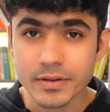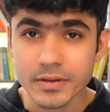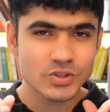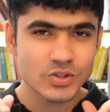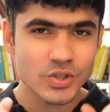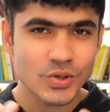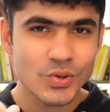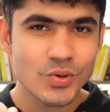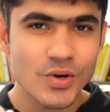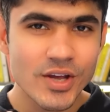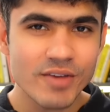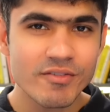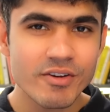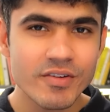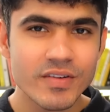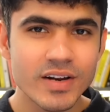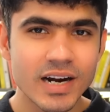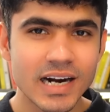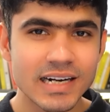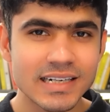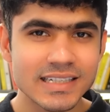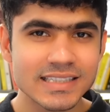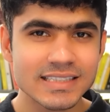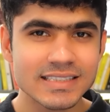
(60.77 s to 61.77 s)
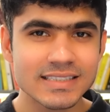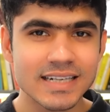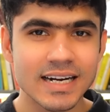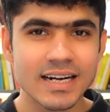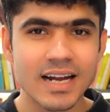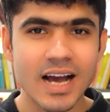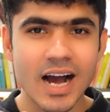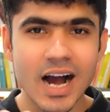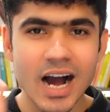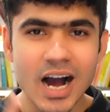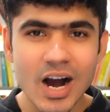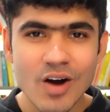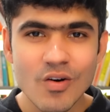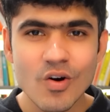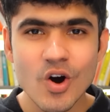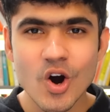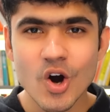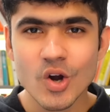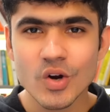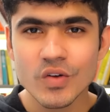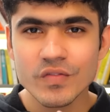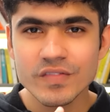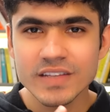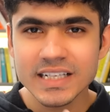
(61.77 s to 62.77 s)
So today we will understand how
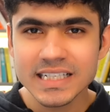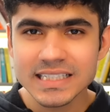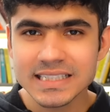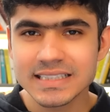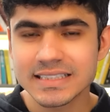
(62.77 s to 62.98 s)
all of these